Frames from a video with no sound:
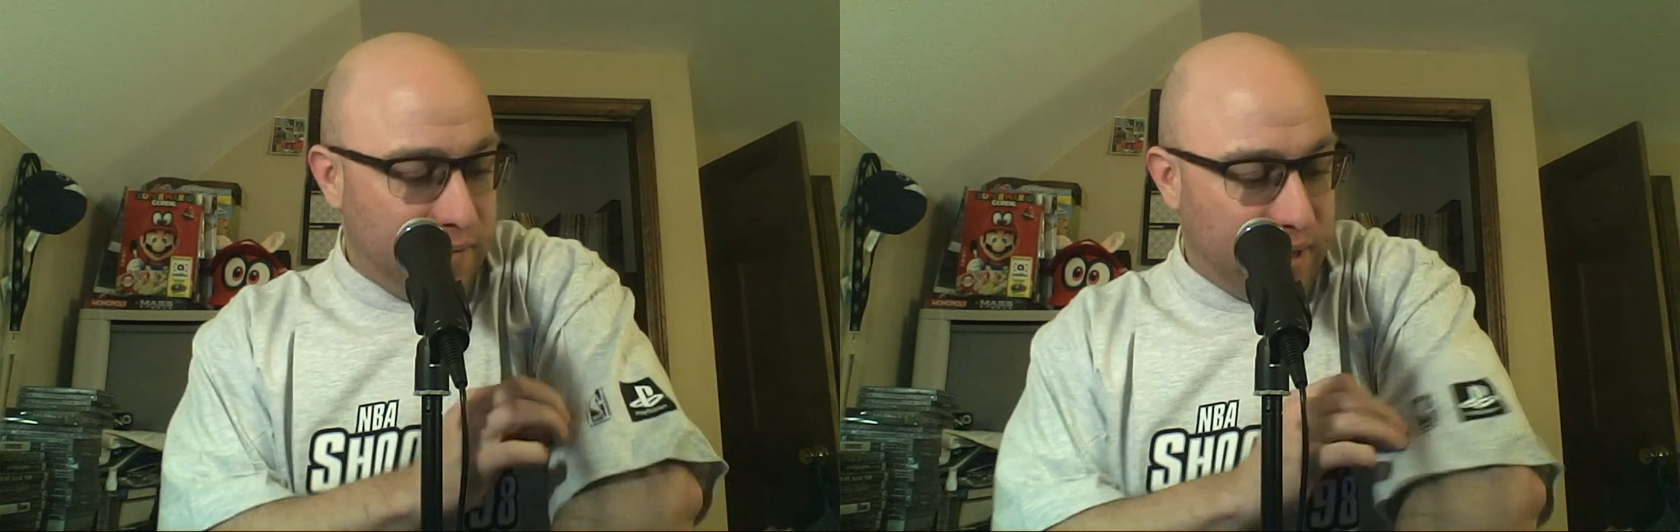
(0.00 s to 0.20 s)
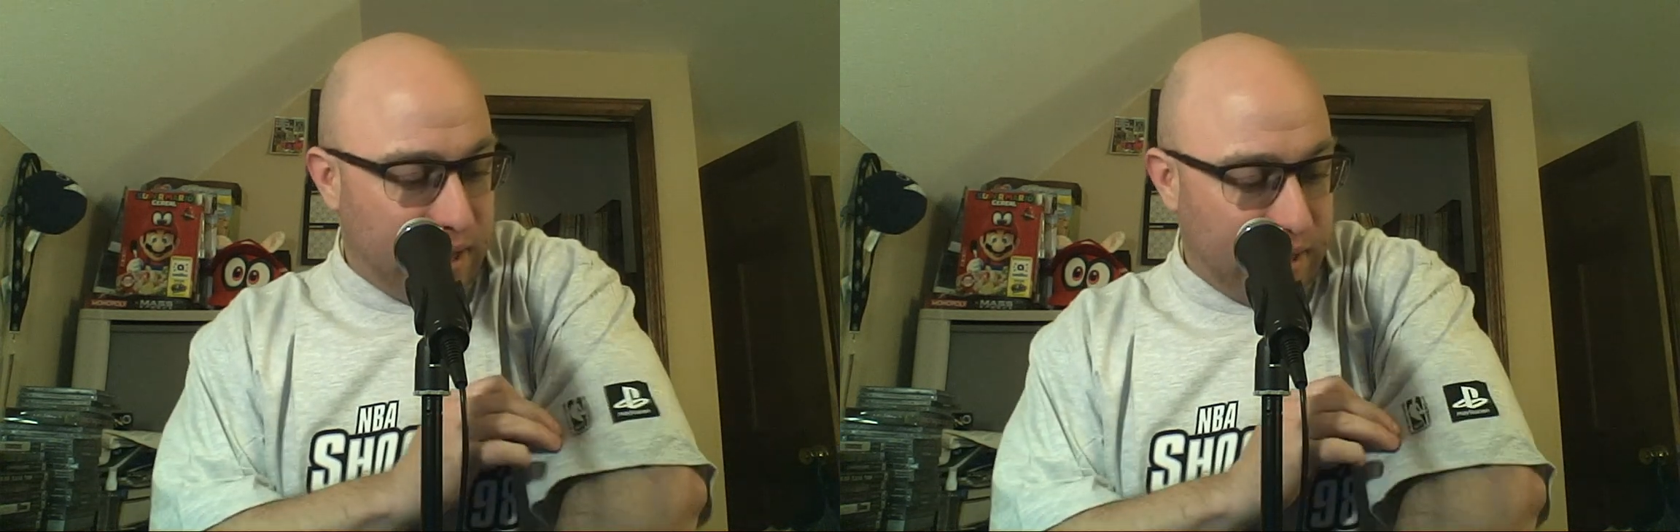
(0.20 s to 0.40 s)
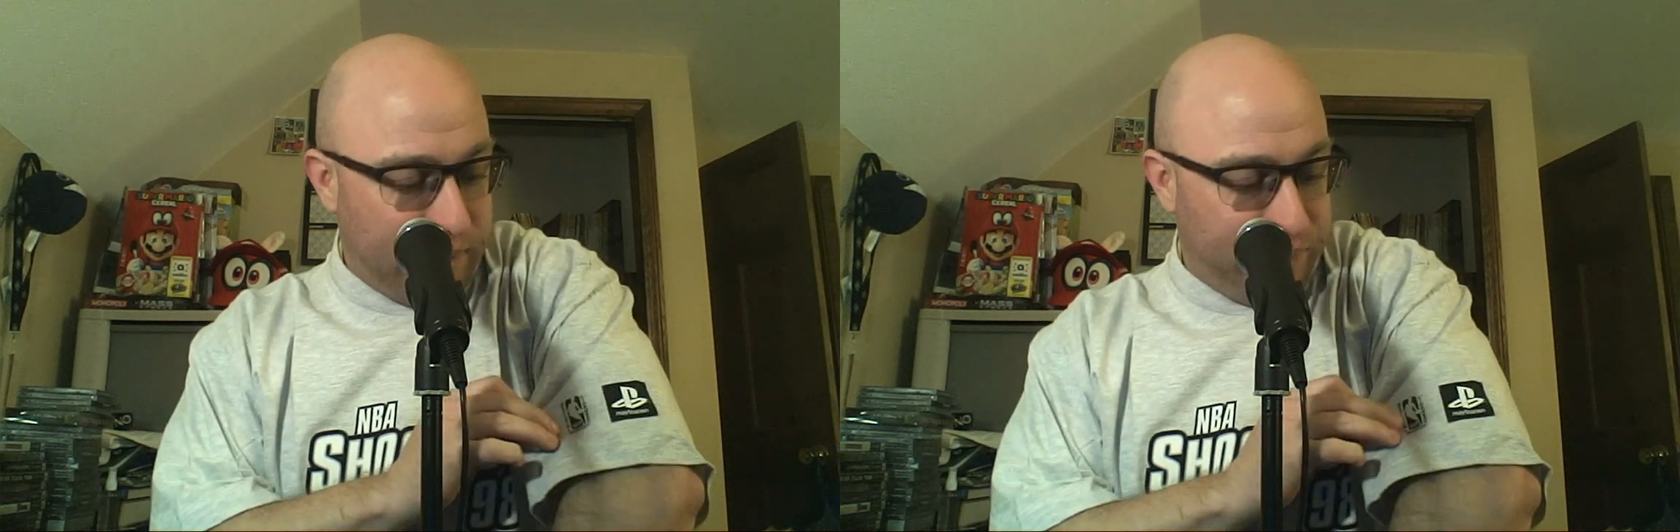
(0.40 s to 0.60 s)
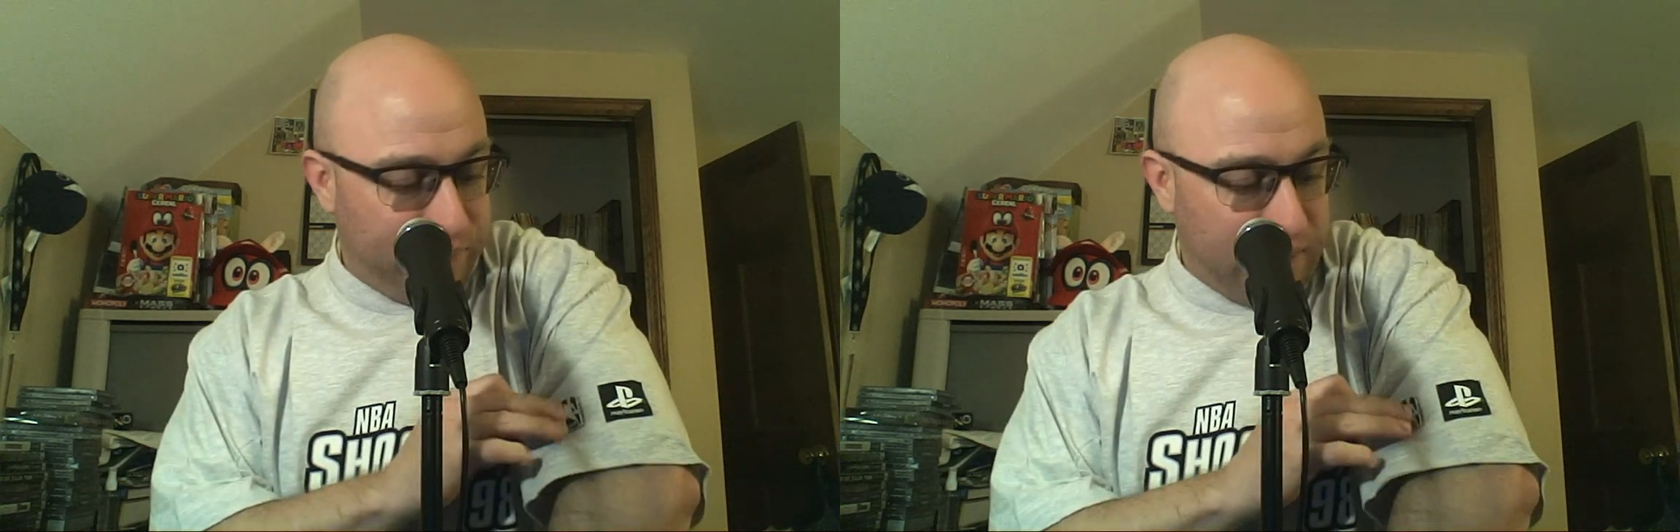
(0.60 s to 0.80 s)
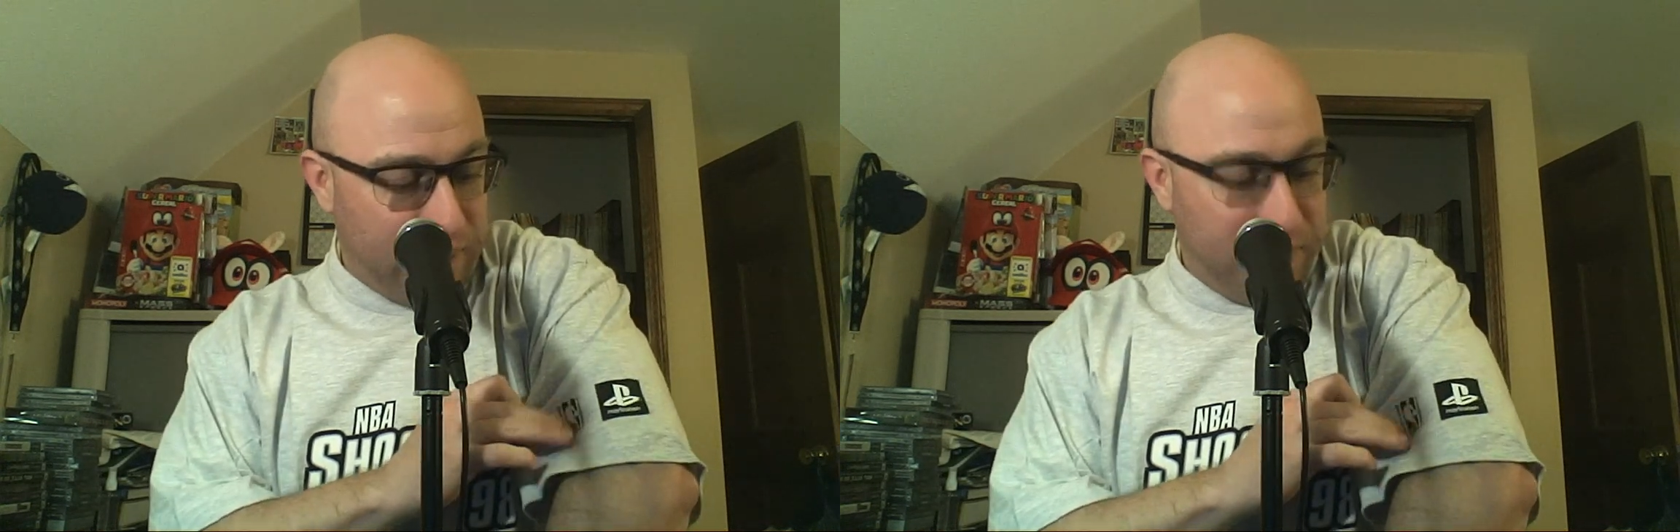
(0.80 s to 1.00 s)

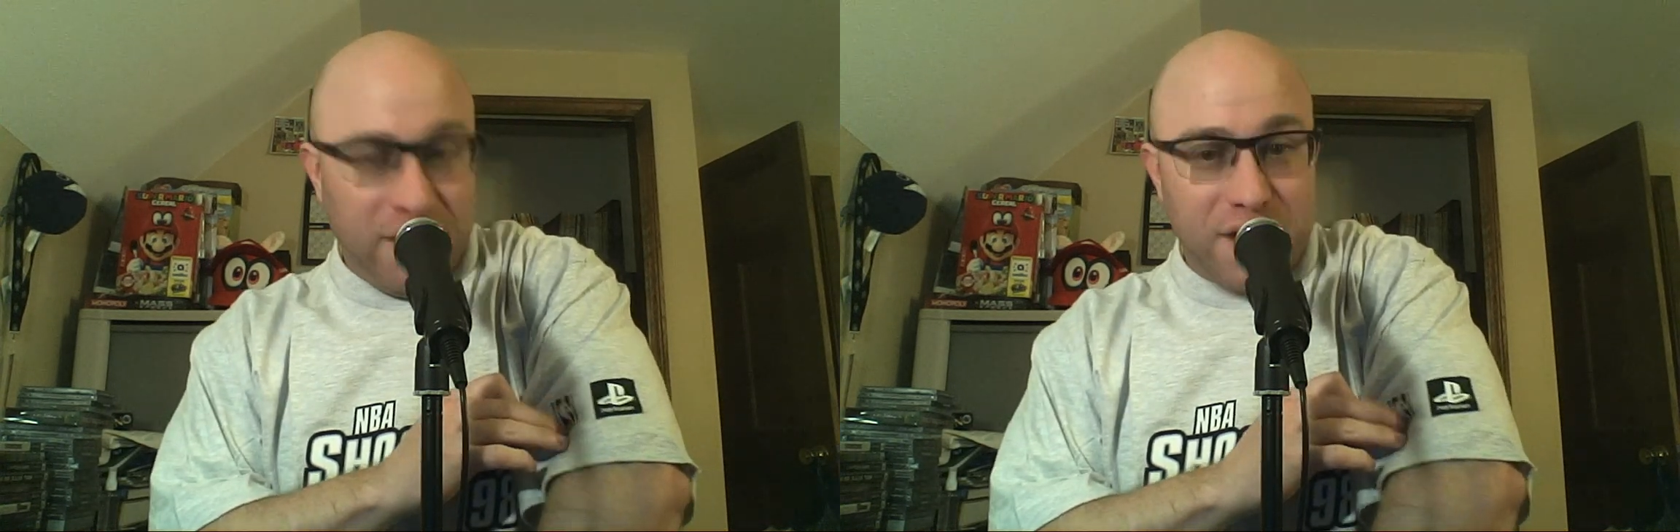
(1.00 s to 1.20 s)
NBA